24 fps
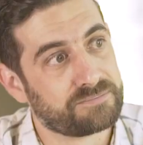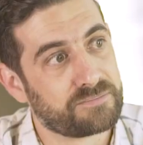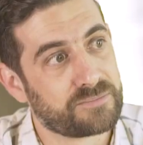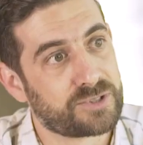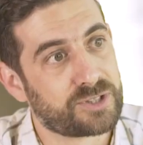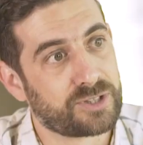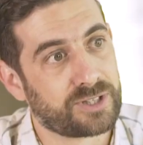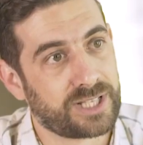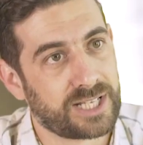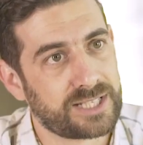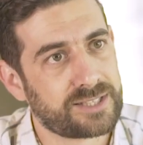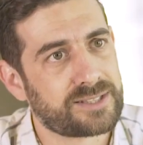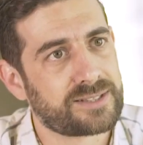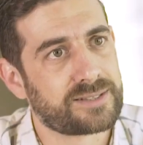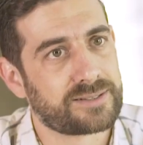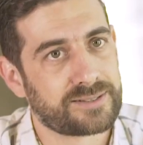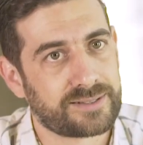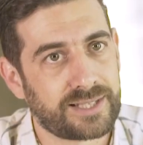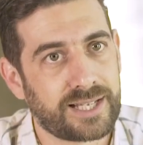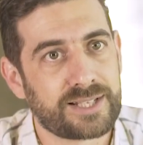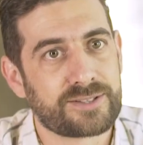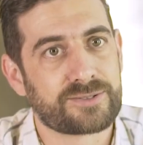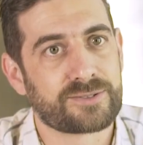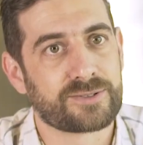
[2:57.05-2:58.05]
So that's,
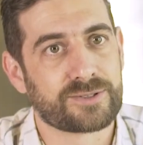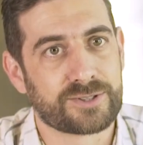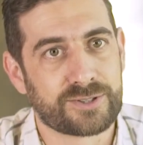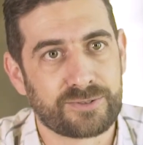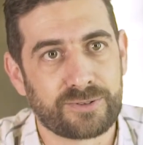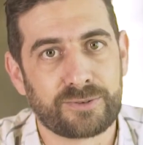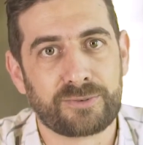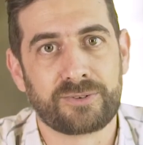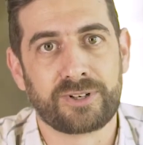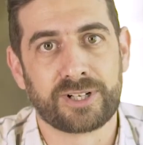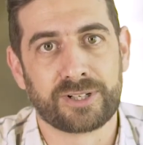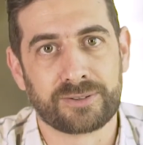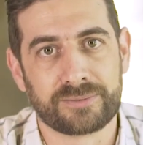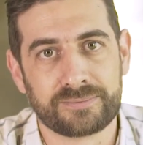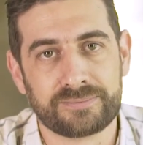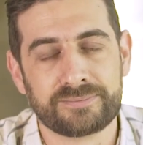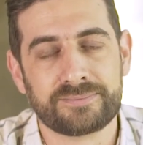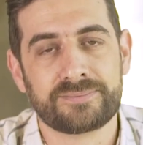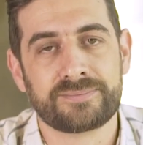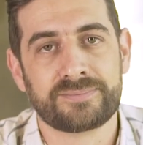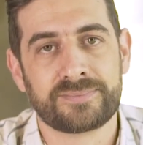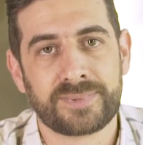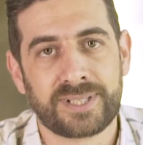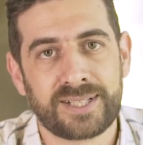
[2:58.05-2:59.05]
that's also a real
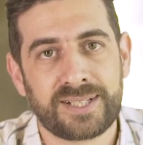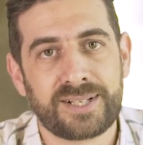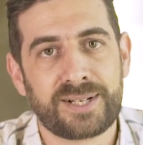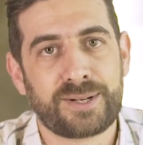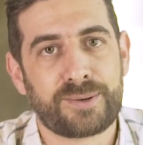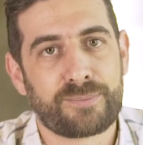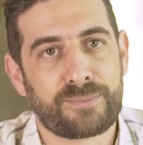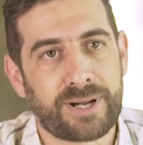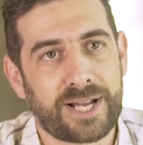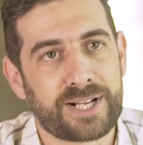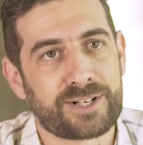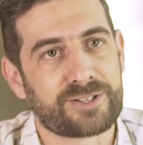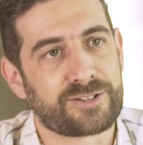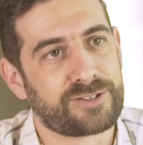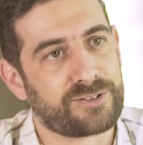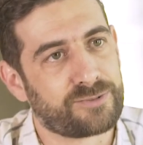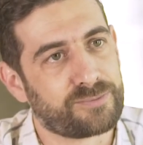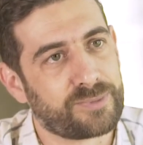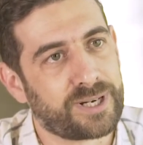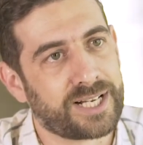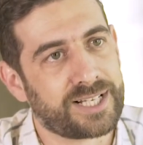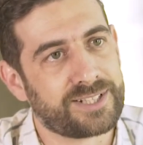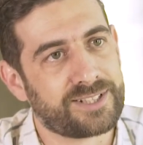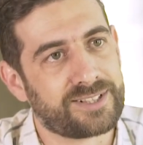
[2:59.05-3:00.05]
passion of
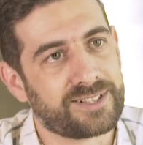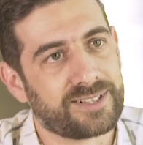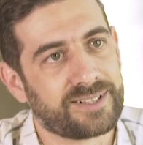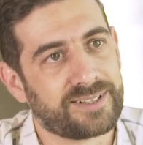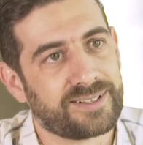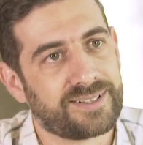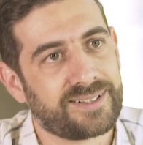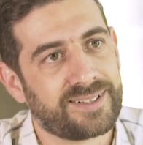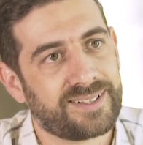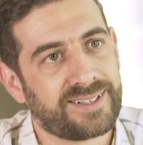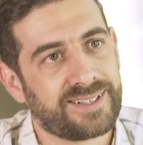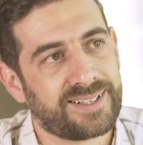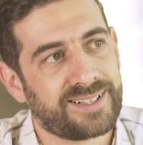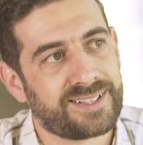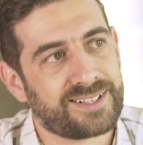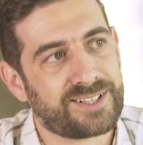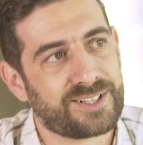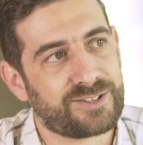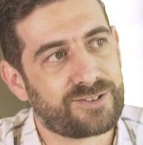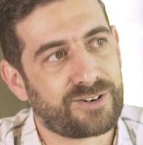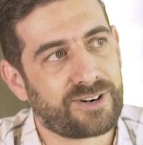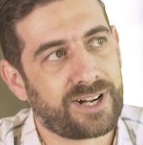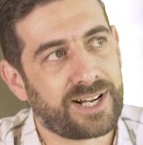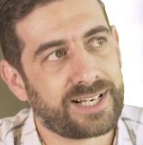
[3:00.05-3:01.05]
mine to, to
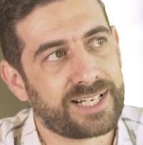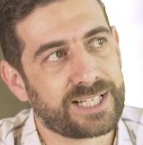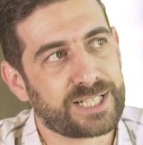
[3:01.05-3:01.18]
try and